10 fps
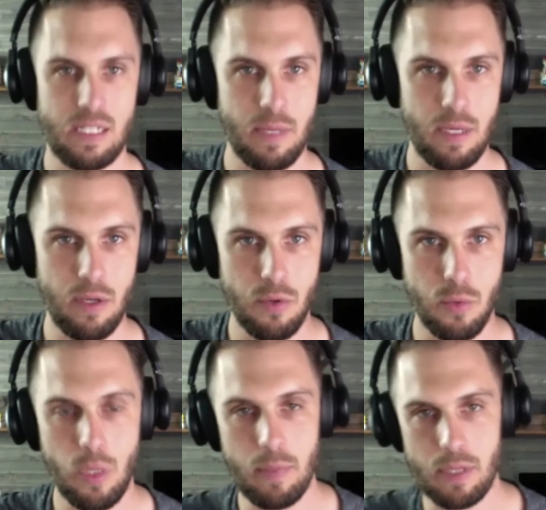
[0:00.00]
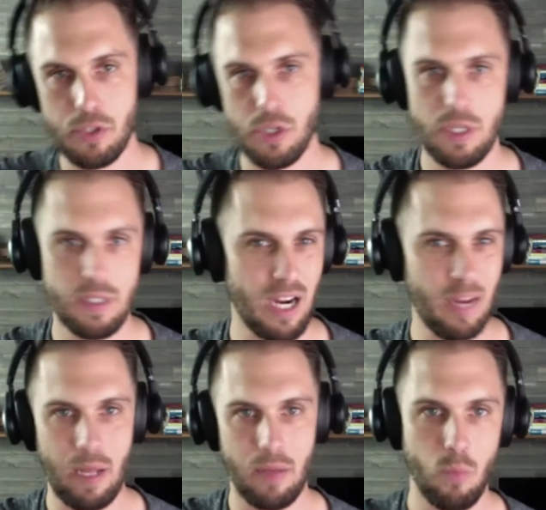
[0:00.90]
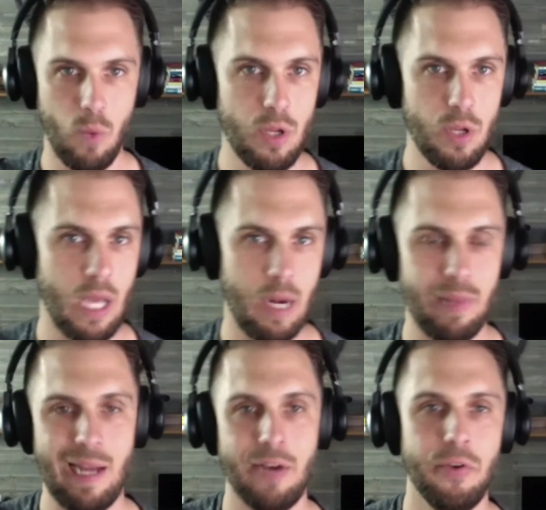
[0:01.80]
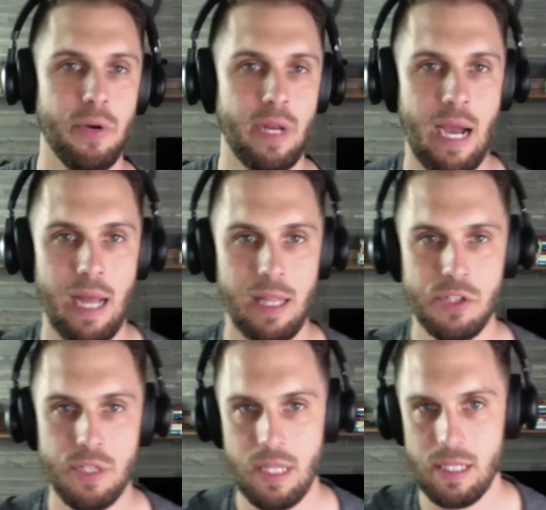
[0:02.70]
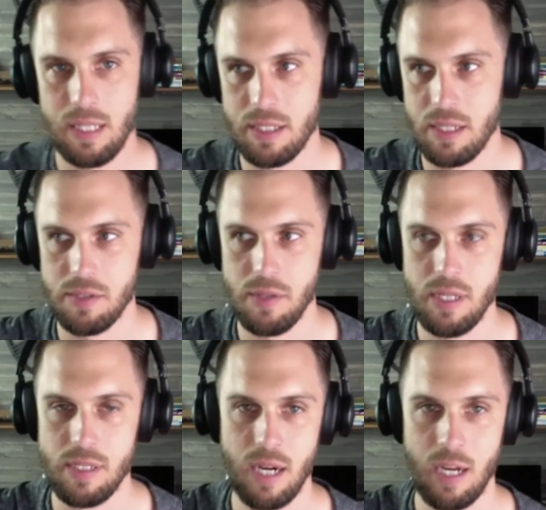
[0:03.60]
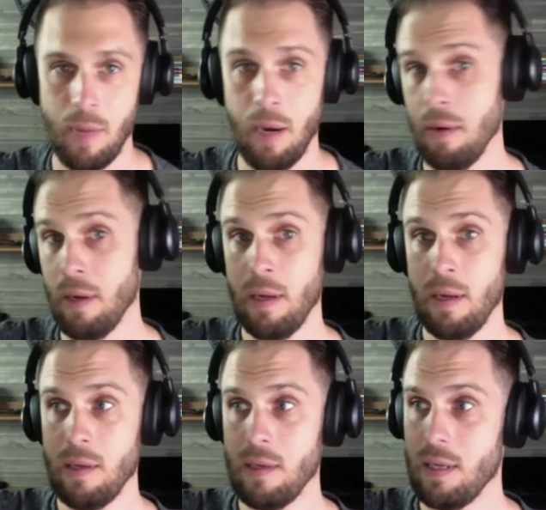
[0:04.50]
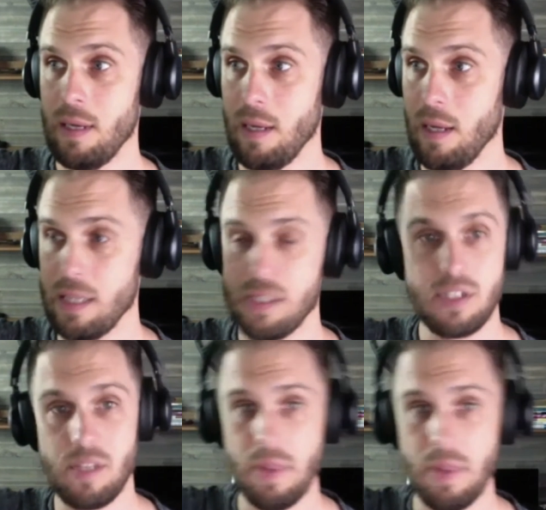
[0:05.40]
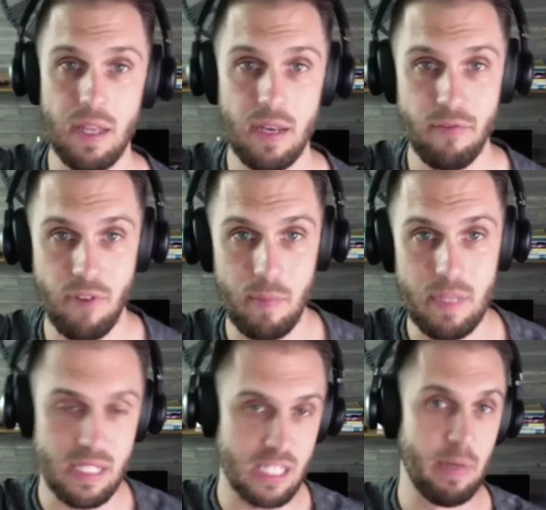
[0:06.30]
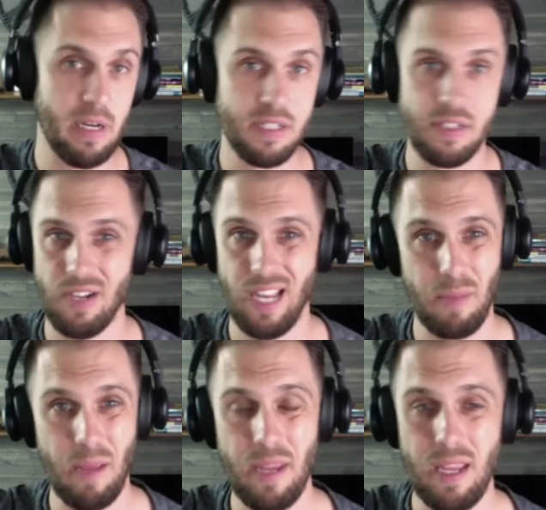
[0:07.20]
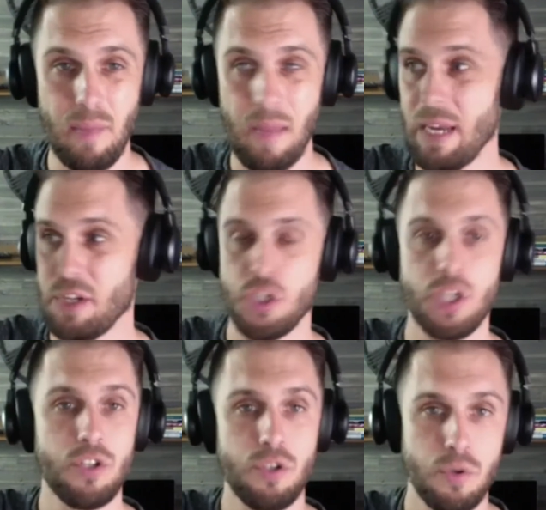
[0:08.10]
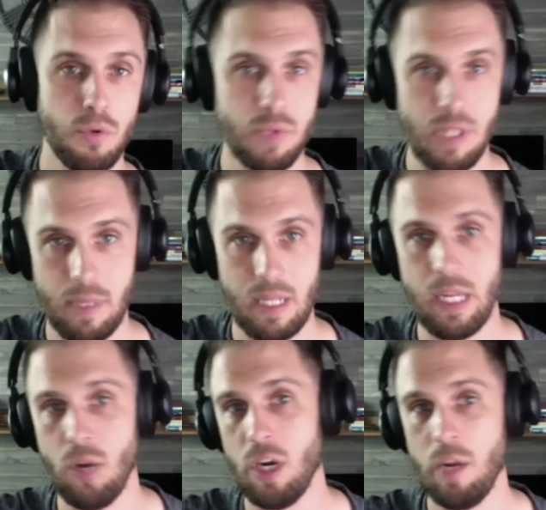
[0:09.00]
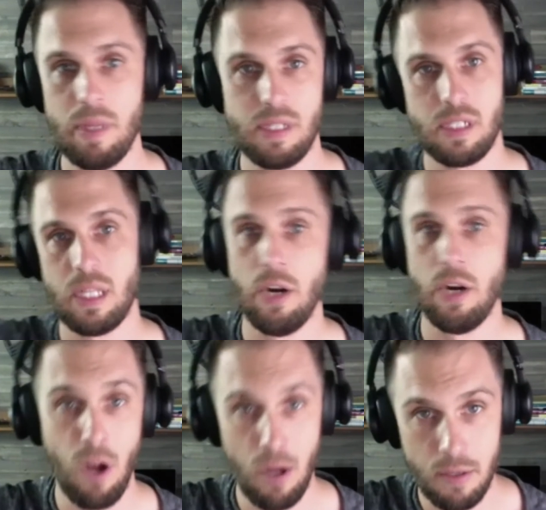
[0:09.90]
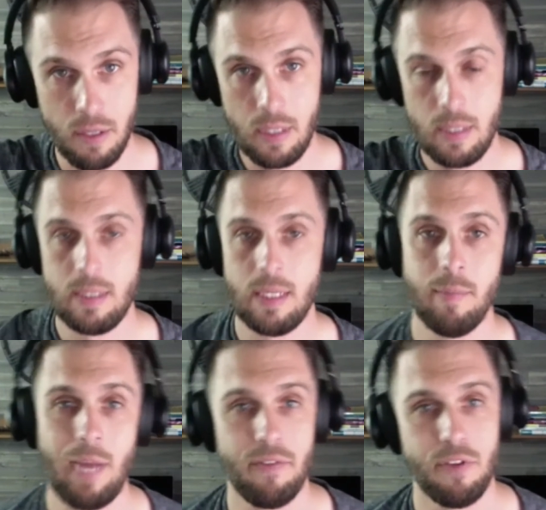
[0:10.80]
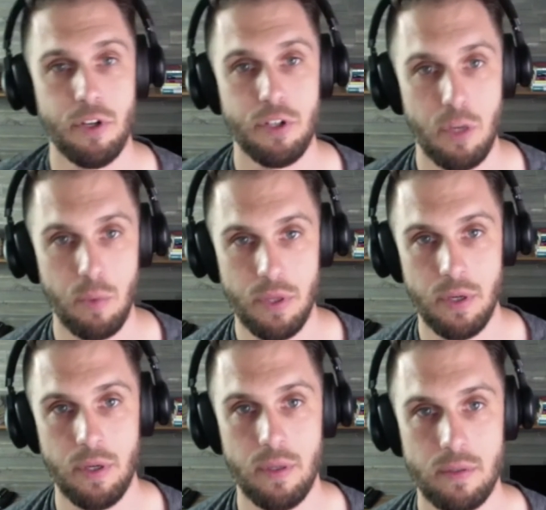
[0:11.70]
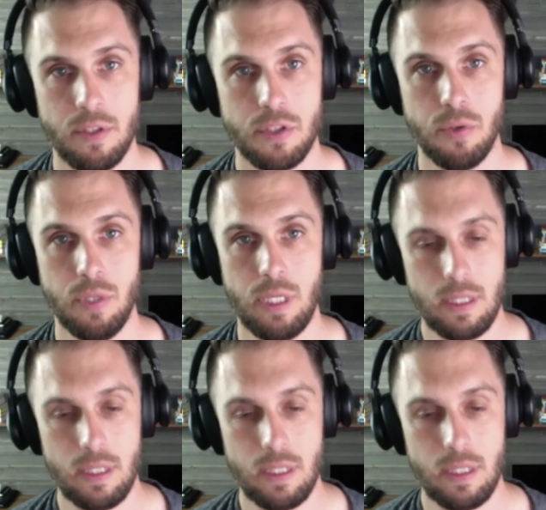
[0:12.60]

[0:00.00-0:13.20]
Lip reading: I mean, we had mentioned, talk about what you kind of plan on doing to college, and let's also then talk about, is there something that from these experiences you're like, maybe I should do something like owning a business later on, after you're done with your schooling?